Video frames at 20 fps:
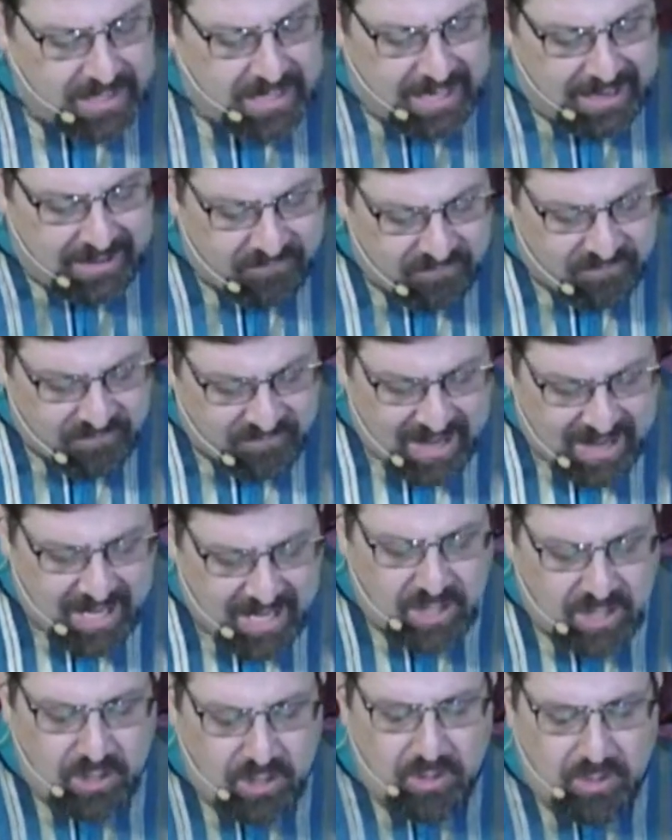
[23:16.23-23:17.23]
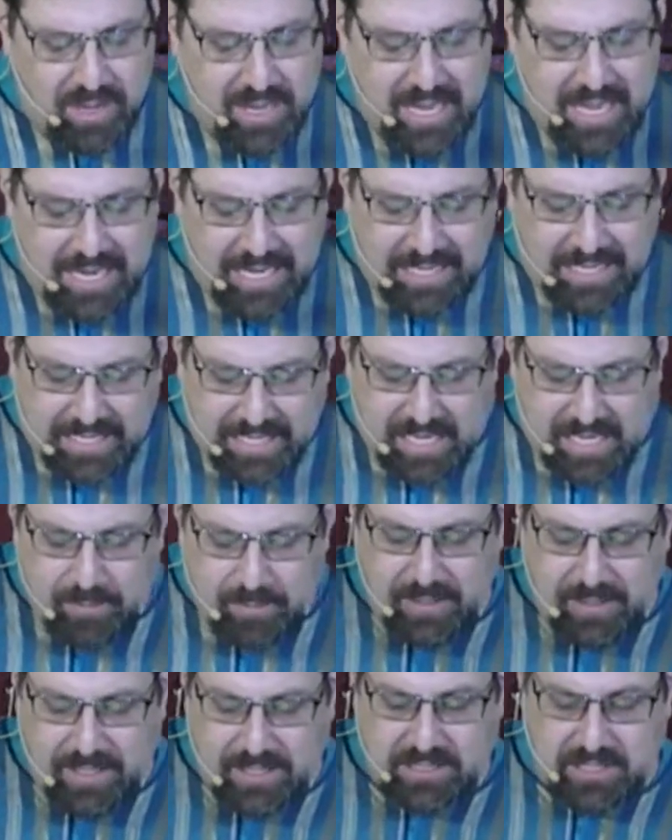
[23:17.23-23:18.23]
and follow and keep
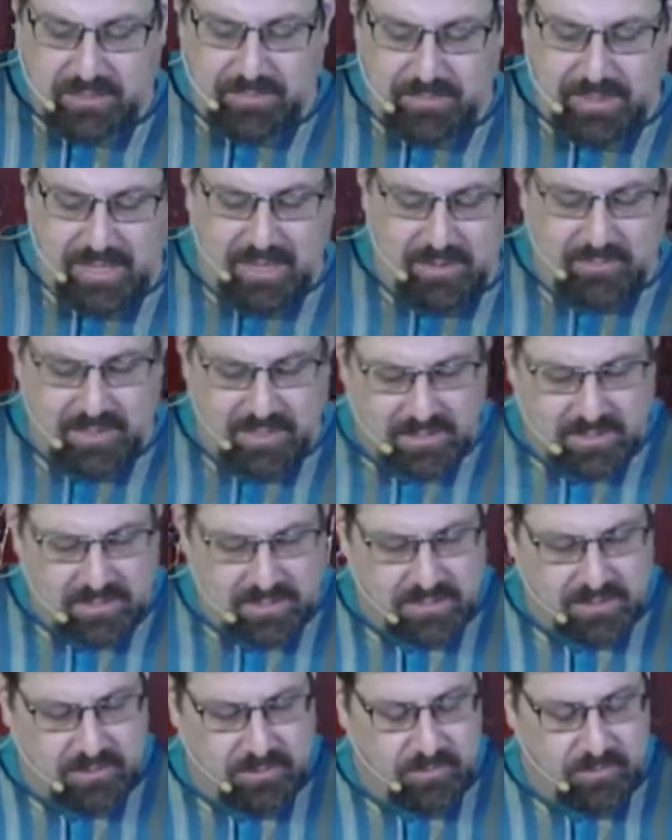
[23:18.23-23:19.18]
His commandments.